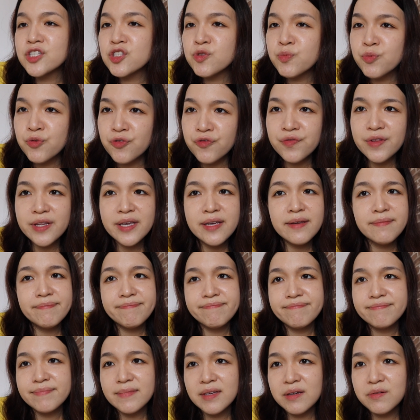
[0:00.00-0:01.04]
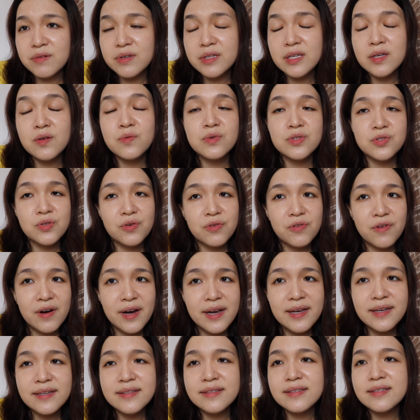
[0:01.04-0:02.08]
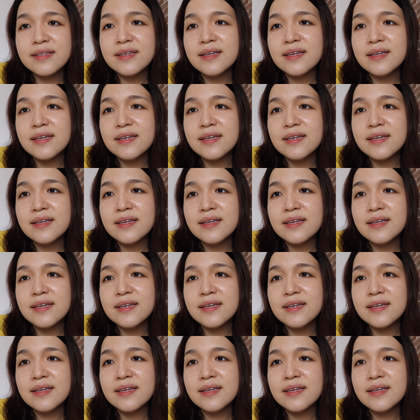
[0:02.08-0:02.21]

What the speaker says: smoothly, everything was alright.